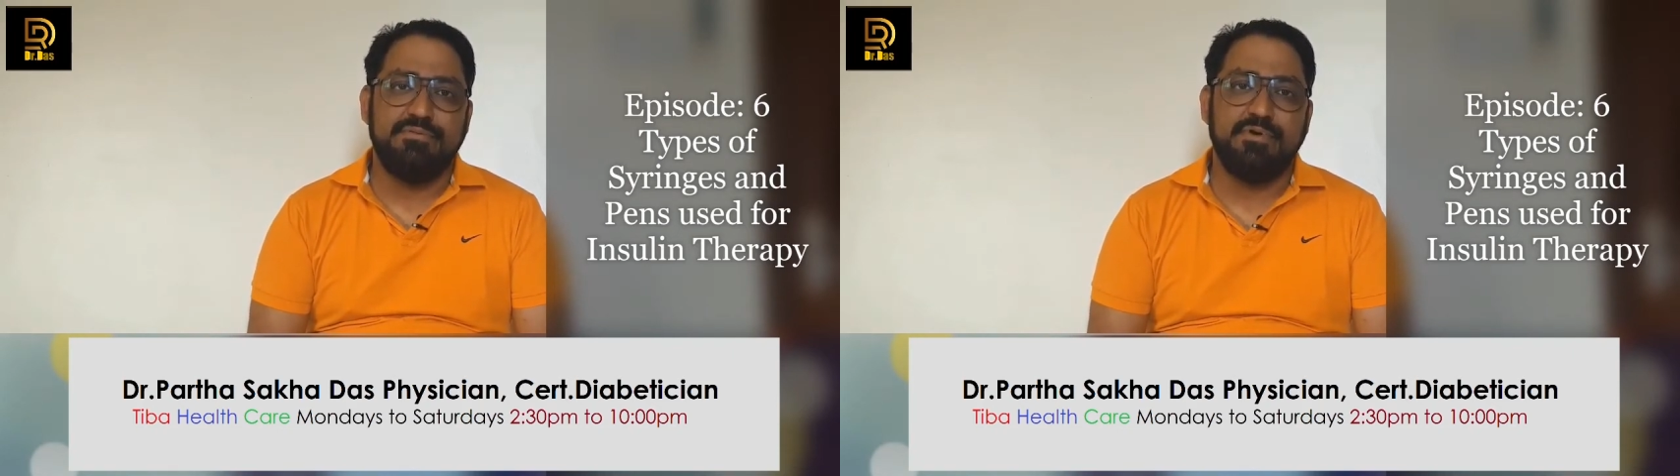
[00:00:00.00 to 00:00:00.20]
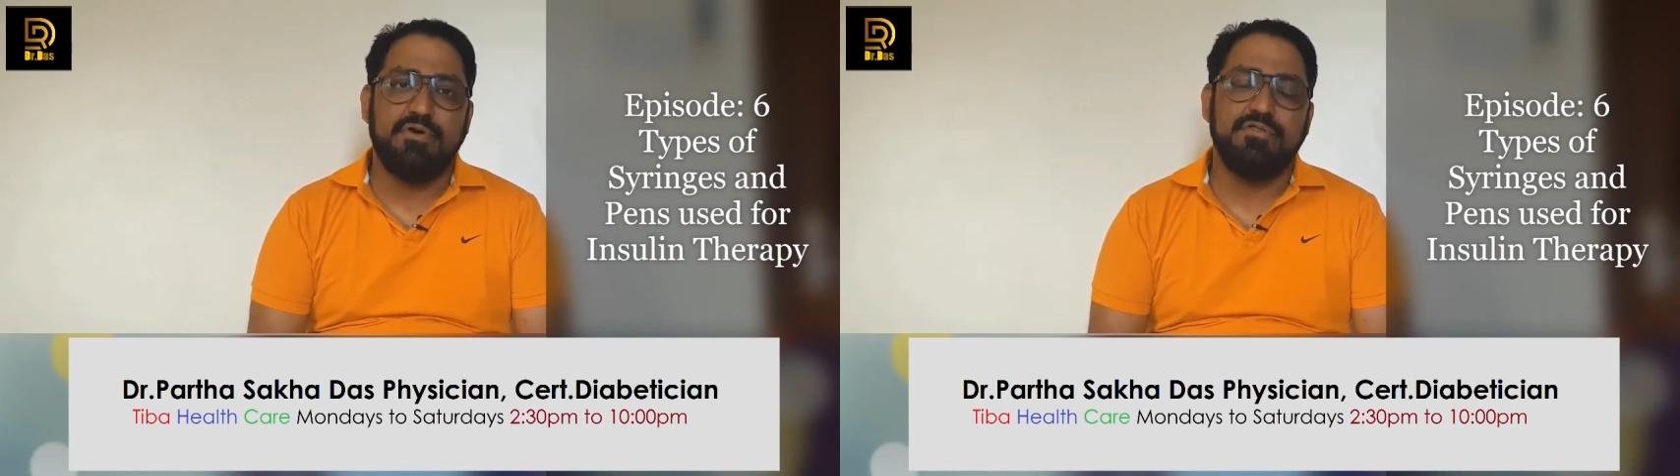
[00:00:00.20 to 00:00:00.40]

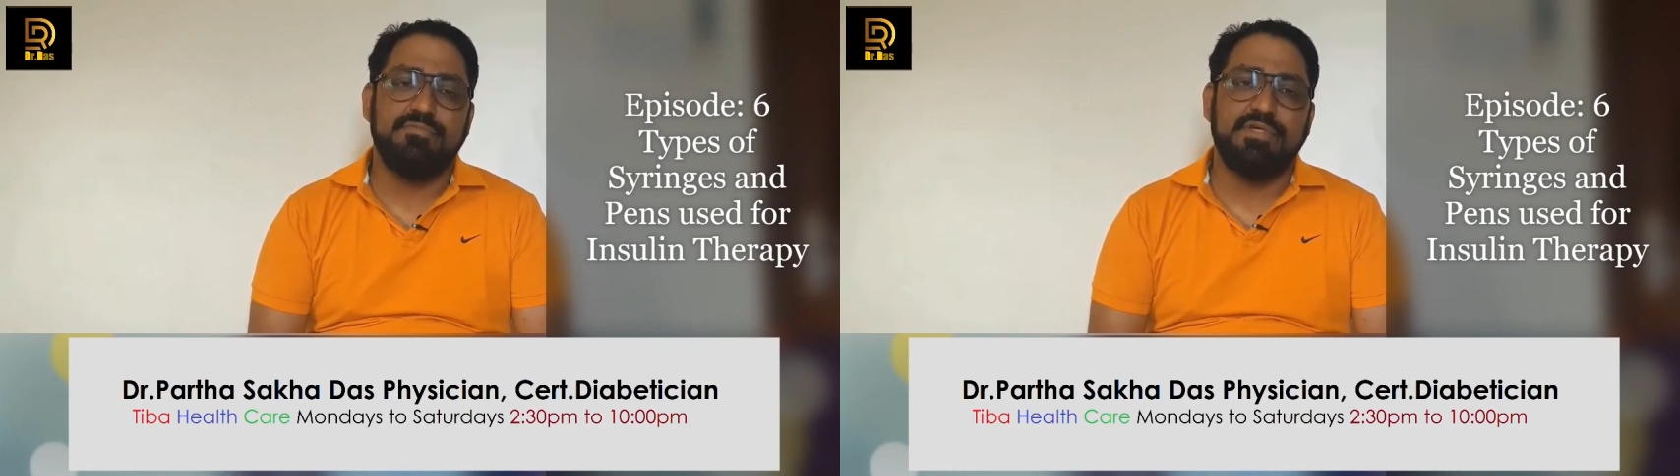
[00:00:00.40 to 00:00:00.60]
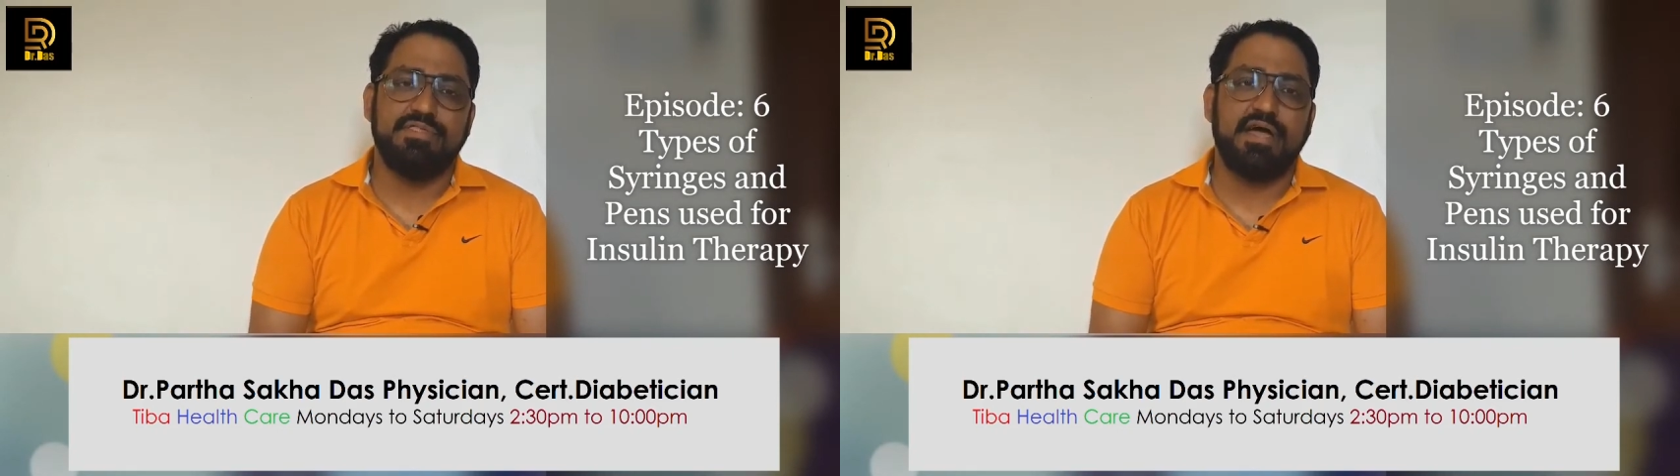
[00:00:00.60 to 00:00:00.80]
because
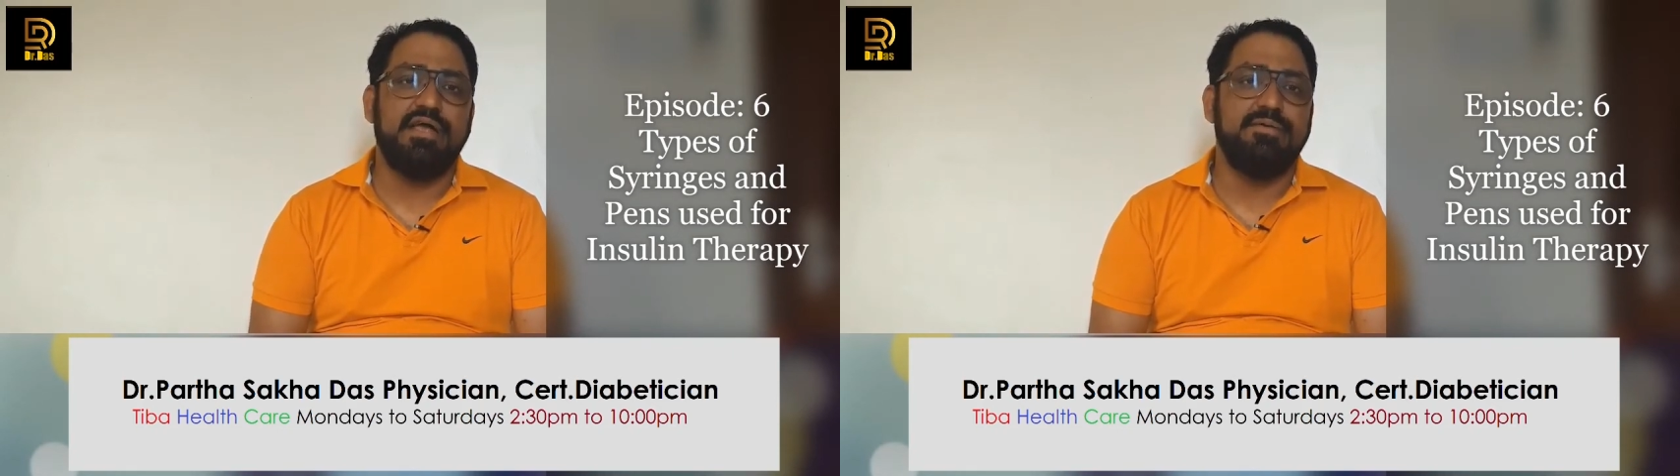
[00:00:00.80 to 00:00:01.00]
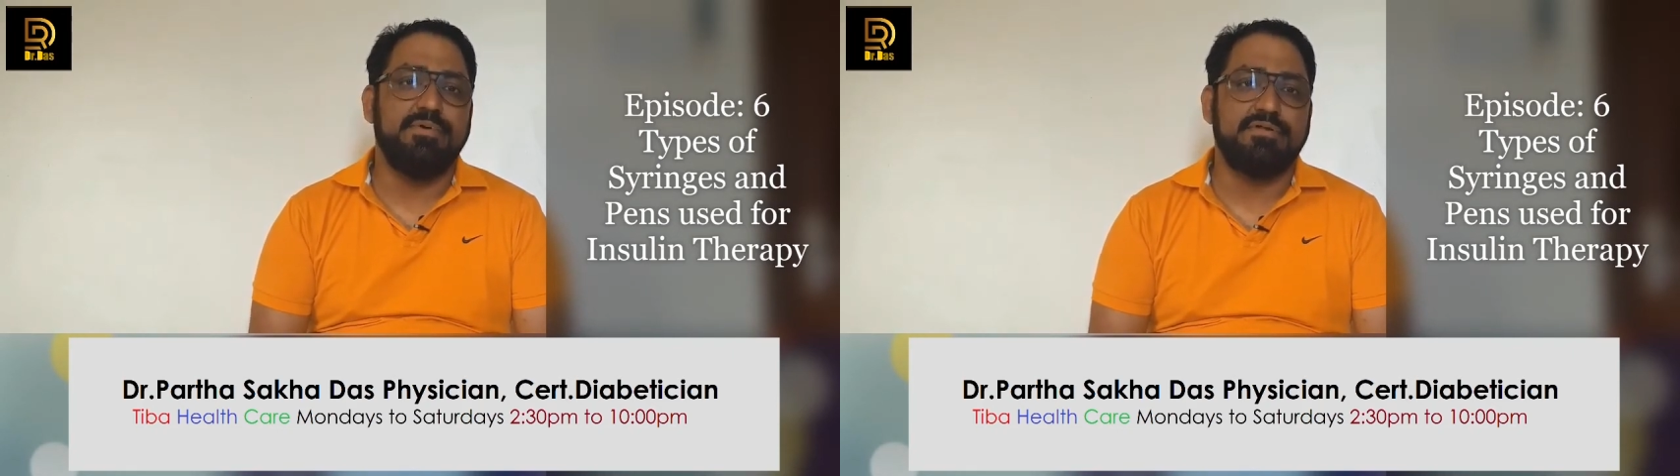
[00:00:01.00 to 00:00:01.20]
of the
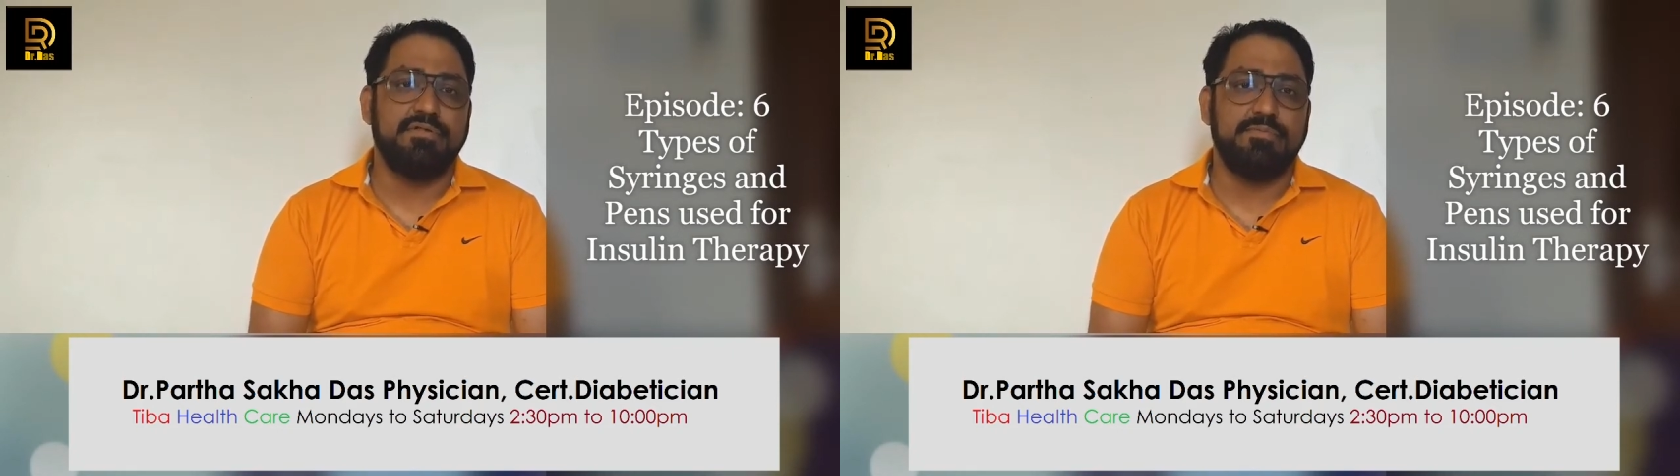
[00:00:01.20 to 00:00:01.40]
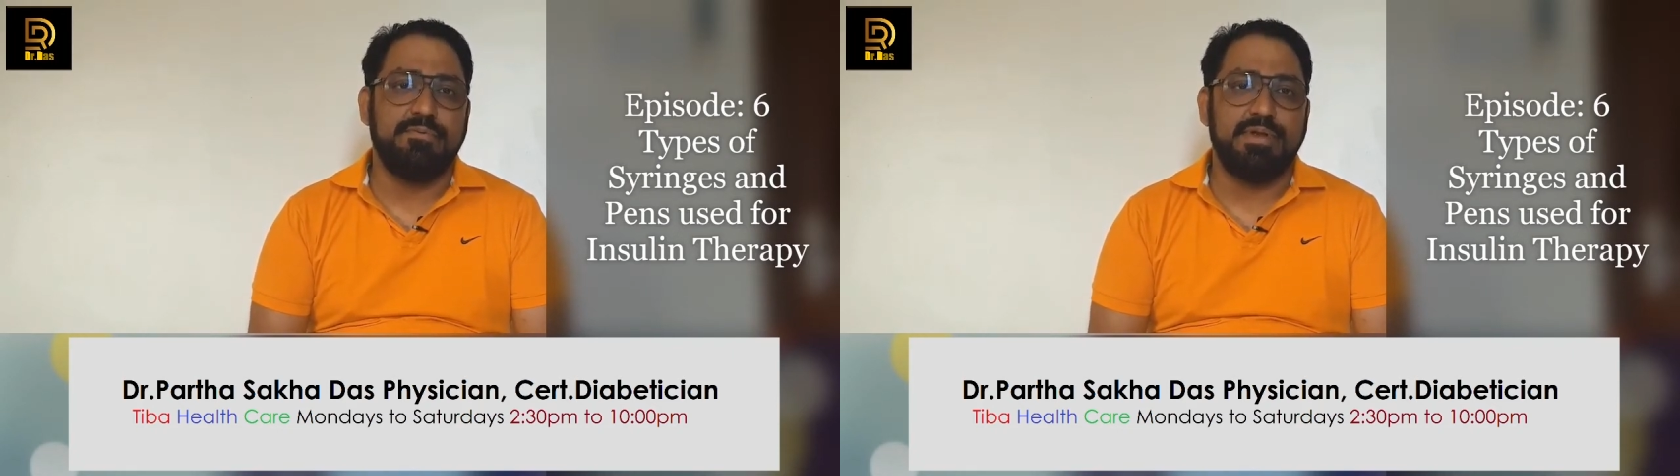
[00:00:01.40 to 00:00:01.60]
side
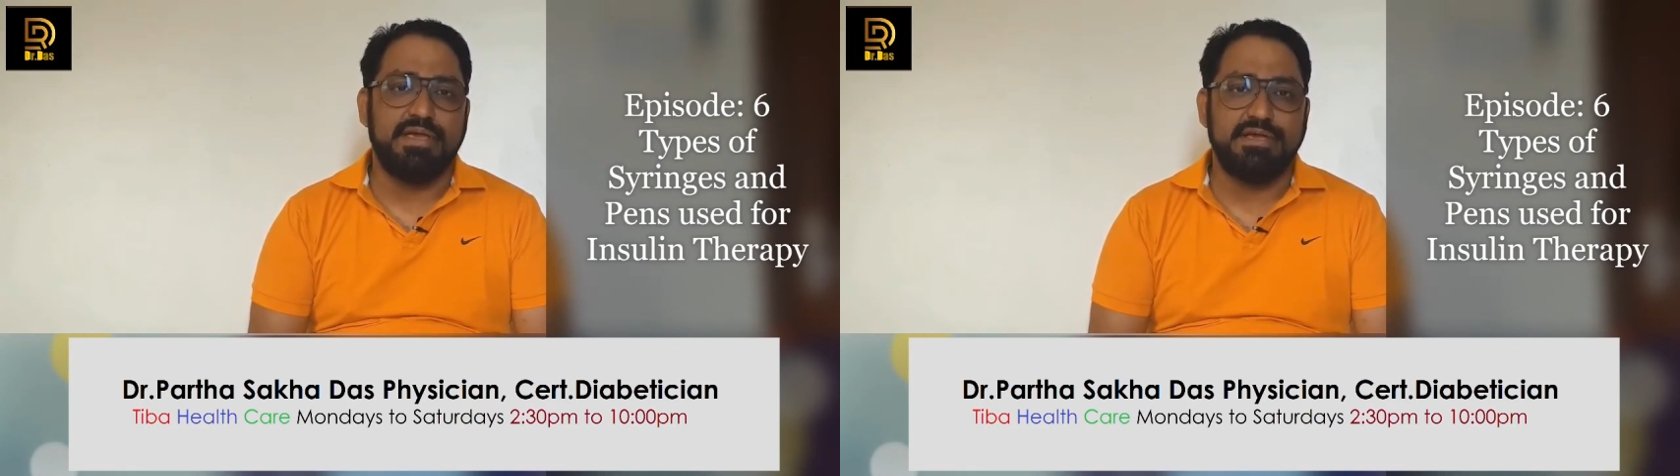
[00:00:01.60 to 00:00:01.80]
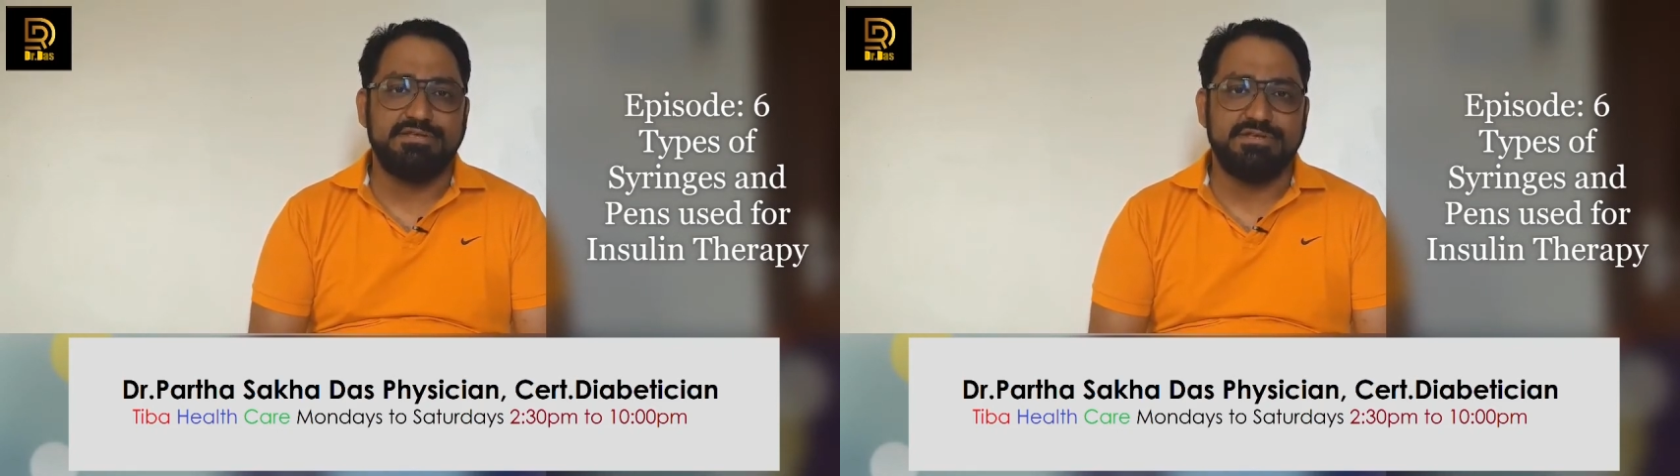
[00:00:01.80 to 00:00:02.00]
effects of the
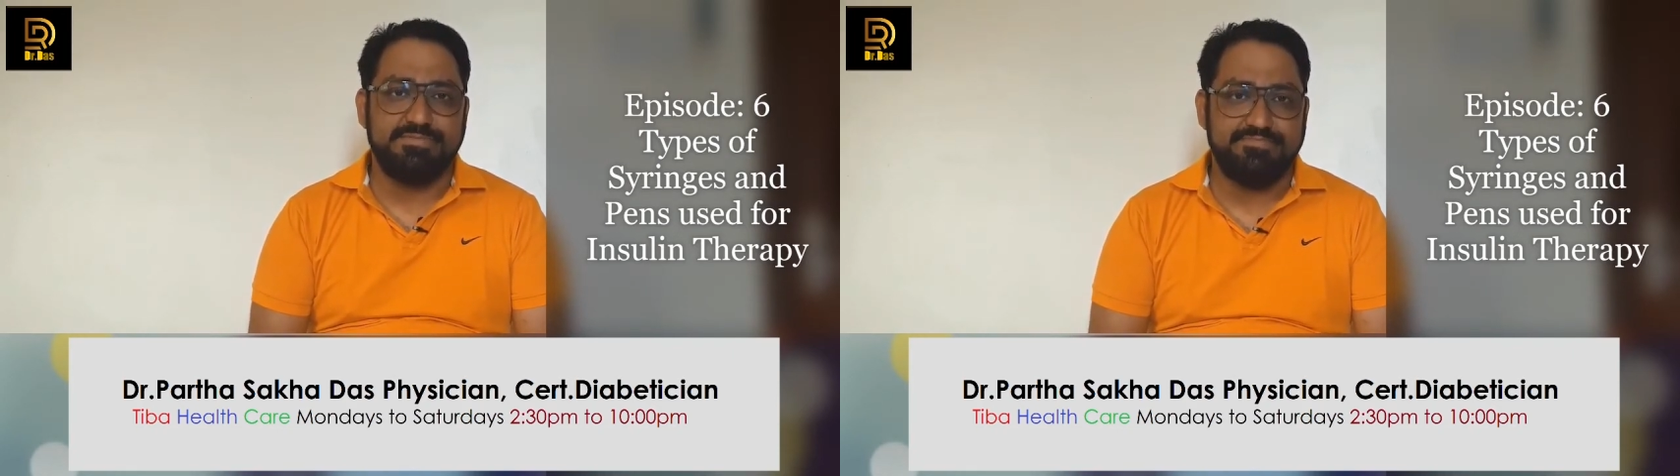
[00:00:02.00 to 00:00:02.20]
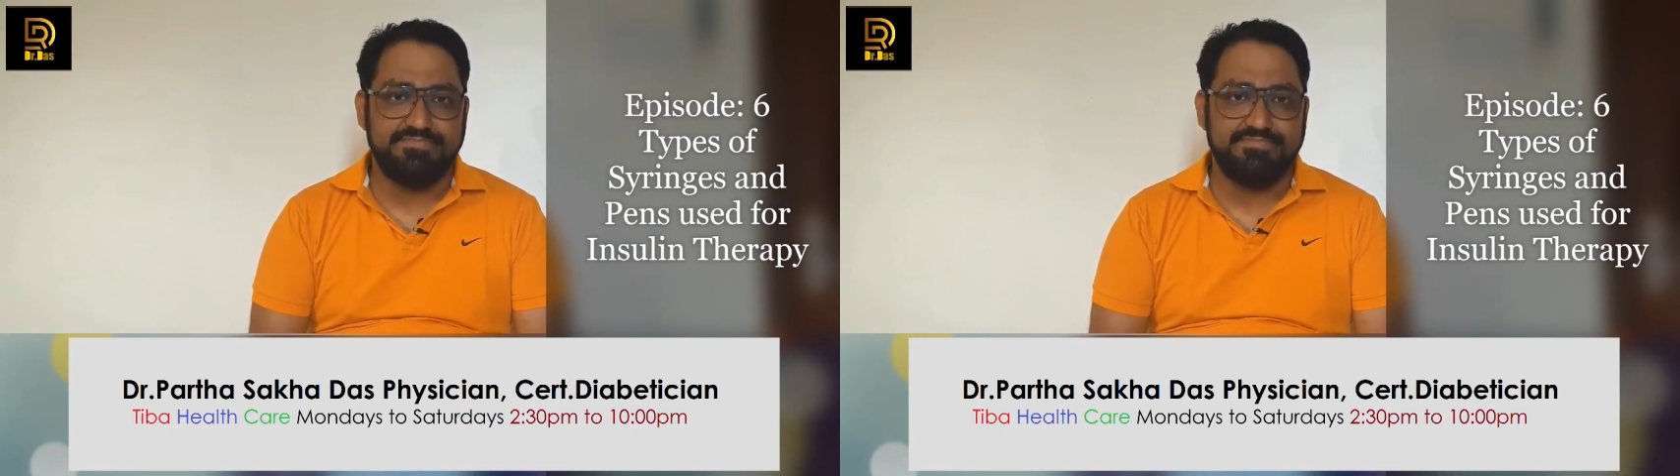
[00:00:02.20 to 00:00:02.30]
medication.